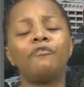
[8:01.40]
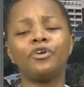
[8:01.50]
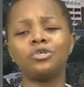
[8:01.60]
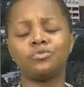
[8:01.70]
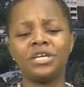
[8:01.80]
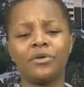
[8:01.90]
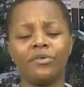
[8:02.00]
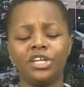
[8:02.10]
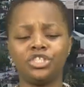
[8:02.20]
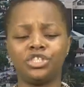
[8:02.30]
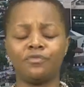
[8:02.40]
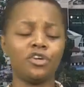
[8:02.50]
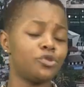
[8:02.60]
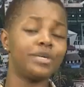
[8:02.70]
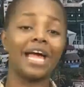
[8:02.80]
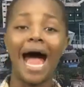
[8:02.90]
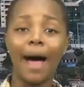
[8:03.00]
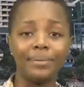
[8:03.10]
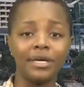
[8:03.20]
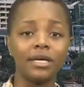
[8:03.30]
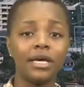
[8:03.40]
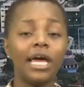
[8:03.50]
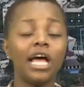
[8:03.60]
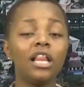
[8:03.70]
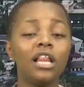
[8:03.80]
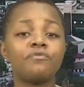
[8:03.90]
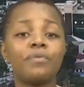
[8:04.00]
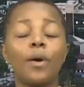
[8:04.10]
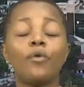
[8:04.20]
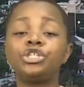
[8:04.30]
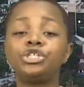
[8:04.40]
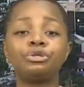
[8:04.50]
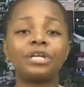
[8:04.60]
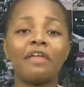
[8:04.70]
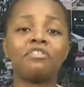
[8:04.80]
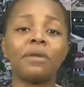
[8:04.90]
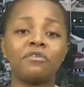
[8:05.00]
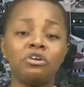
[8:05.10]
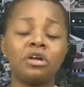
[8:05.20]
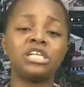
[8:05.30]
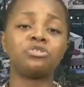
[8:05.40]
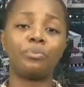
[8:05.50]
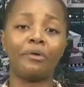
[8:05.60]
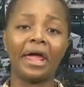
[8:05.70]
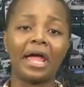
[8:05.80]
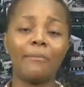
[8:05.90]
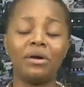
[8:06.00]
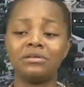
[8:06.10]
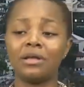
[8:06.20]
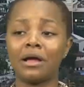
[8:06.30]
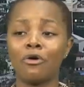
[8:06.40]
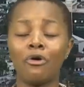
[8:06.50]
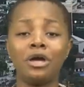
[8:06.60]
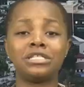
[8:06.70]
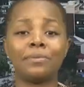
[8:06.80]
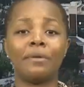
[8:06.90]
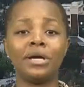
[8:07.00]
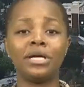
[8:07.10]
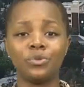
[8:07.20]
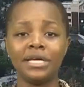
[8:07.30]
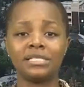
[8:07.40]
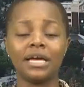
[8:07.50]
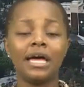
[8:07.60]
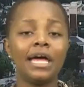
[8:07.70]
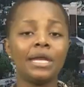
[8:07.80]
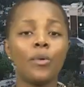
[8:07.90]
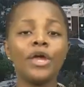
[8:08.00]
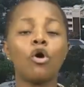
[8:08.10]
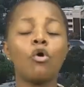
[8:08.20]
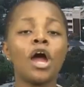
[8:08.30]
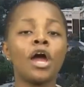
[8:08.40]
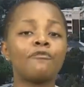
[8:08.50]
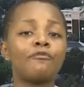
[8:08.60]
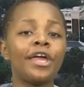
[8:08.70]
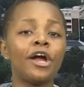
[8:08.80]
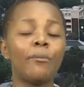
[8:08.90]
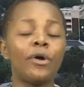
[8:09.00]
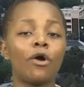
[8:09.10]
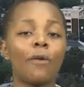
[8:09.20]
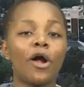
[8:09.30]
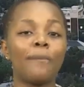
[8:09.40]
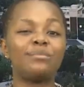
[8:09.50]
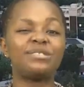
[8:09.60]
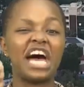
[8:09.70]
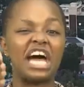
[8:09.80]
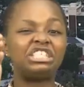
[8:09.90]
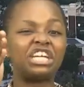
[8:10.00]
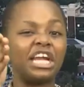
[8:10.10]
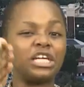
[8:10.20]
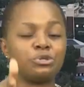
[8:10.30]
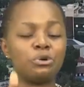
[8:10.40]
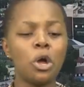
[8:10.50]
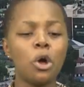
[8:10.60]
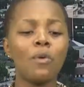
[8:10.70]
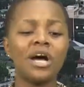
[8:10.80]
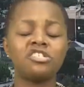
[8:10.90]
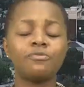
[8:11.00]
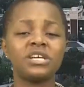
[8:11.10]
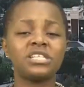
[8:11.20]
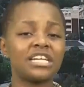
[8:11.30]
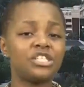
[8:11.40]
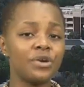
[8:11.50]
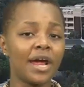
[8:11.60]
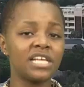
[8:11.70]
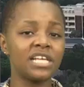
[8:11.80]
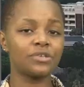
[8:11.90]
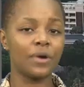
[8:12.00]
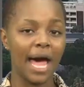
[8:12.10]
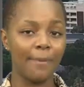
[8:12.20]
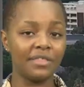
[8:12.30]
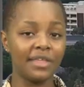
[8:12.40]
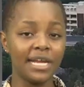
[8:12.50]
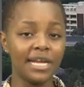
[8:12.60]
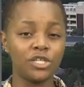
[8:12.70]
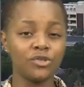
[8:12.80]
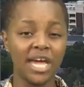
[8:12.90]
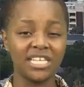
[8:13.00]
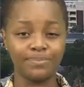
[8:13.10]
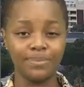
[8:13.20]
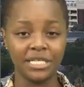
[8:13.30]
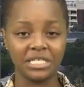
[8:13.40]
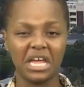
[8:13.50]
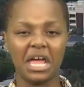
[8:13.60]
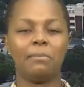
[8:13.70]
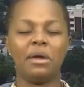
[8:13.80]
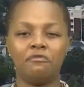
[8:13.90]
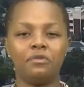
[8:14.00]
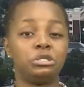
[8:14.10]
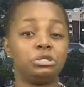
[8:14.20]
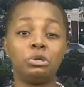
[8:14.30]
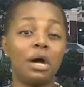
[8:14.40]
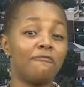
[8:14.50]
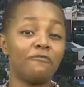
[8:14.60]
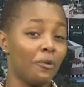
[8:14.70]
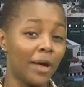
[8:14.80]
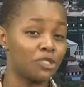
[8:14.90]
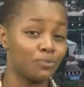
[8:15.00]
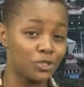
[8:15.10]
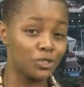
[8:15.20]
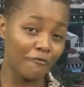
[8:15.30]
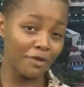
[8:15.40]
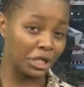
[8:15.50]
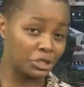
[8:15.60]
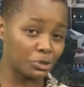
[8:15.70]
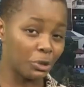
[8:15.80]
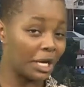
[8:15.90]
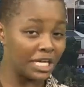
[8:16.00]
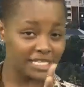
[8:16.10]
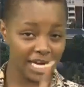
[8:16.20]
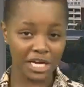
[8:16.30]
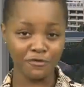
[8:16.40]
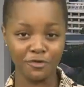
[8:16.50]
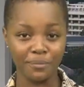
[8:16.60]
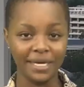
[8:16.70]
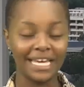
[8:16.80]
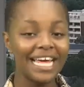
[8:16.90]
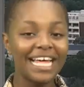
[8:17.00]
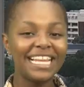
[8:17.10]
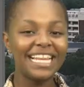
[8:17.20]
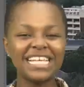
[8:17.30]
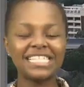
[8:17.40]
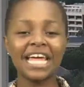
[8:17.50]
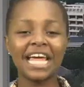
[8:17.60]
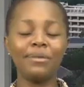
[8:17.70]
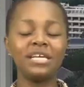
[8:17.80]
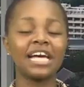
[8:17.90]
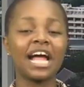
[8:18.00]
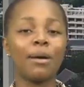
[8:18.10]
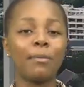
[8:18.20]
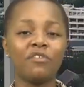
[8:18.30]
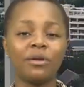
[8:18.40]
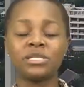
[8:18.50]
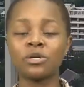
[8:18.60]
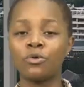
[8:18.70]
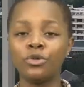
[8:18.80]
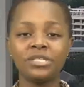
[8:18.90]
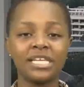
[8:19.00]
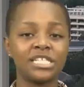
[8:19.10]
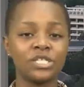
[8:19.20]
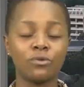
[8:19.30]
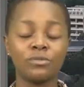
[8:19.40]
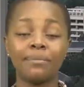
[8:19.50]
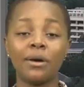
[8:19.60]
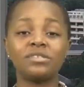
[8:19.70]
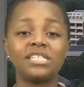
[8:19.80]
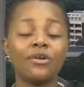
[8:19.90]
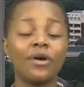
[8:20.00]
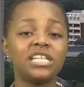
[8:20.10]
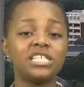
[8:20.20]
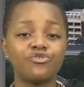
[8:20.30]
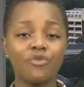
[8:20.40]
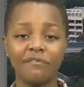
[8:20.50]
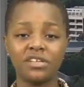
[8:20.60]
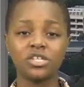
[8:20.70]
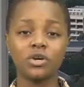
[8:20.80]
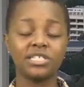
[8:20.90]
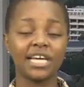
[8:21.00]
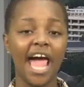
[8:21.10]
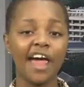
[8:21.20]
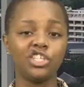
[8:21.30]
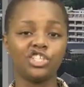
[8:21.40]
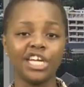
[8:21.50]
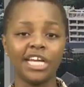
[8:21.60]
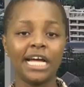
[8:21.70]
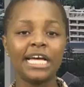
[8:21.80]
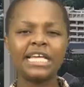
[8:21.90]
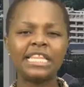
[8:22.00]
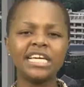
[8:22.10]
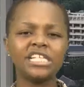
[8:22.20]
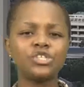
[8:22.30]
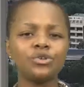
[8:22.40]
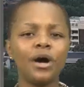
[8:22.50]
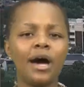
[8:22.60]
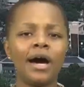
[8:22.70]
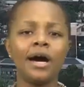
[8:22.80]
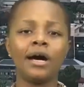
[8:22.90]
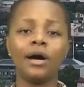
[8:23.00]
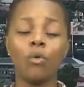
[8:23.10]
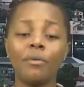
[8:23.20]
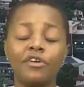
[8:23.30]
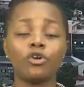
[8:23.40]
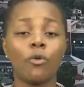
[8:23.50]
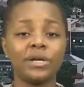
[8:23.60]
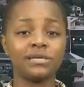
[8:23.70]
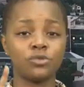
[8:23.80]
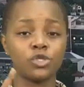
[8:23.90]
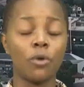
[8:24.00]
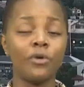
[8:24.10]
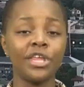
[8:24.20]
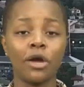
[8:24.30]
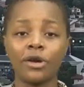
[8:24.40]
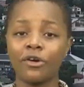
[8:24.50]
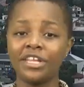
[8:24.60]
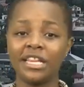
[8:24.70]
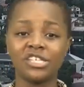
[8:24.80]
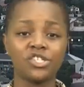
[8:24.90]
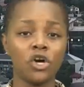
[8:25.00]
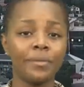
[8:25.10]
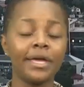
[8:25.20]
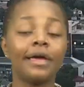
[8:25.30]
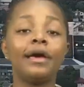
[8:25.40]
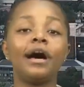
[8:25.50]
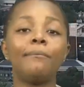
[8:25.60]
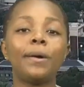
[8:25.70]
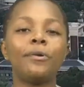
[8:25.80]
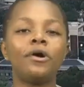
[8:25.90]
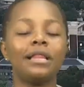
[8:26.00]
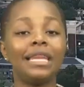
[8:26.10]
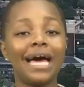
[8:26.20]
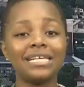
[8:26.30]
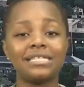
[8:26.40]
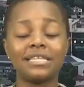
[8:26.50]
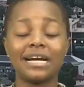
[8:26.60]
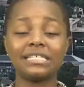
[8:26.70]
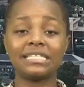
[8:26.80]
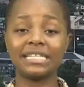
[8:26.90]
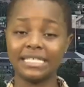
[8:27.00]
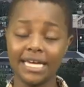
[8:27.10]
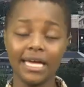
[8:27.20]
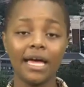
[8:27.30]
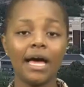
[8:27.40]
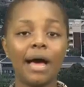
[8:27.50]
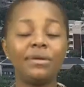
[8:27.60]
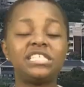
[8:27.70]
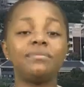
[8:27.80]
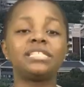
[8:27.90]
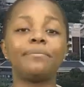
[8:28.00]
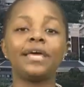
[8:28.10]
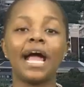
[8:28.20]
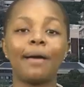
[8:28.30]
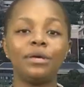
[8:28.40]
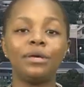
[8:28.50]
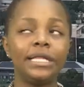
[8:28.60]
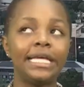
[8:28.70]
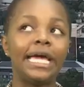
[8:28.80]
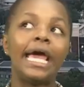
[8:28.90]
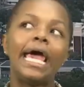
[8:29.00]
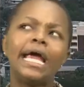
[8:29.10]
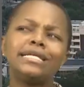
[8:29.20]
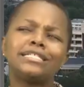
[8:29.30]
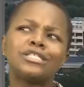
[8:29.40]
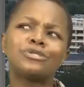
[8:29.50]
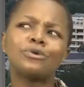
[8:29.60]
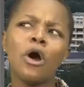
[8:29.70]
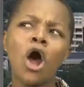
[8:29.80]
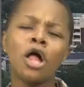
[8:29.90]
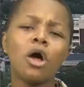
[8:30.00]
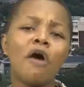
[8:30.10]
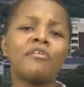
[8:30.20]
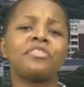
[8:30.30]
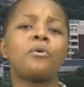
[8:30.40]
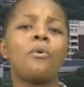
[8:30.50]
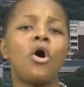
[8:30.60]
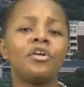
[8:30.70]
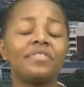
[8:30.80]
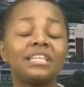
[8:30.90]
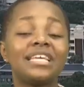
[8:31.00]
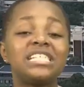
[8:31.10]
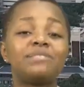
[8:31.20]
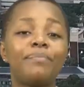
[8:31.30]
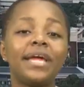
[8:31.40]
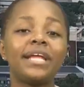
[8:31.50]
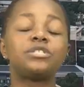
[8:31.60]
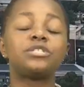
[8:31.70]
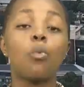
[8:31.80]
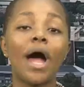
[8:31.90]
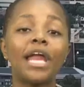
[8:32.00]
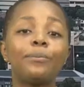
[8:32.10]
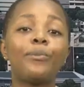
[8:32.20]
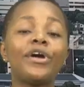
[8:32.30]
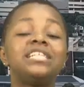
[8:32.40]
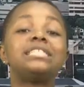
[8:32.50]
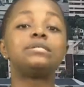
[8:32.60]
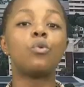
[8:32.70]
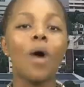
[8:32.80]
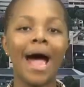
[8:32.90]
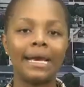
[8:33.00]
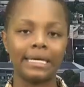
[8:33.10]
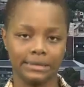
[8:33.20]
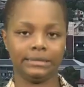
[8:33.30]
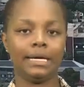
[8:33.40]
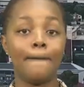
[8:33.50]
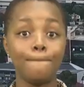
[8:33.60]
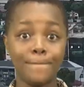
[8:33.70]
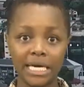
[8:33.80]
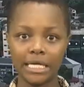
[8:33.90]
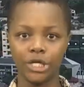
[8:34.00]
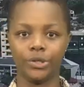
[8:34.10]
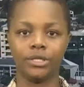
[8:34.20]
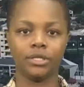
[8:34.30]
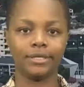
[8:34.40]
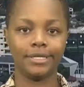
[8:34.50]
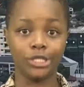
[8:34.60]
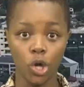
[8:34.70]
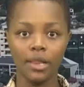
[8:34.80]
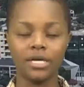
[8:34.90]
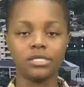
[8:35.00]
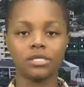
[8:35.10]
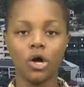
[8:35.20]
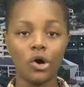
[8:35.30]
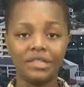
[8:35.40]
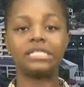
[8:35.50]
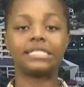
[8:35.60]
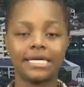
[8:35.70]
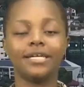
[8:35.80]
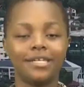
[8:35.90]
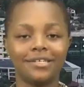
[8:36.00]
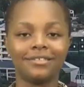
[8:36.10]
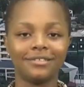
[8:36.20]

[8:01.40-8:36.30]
for you to be in a relationship, for you to be happy. A lot of people wish you nothing but for you guys to break up and go in separate ways. Now wengi wakuaga wakifurahia kama wanakwambia kama mtaachana tu. Once you post that you guys are so happy, the day that you guys split, my friend, you have nowhere to put your face, so take it from me. Lastly kabisa, kama ambavyo nimeweza kukujuza, nitazungumzia mahusiano kati ya Travis Scott na Kylie Jenner. These two wamefanikiwa kupata mtoto mmoja na kwenda kwenye la Stormi, ambapo last Saturday ametimiza miaka miwili. And it is all over the world that they spent $1.1 billion on this killer.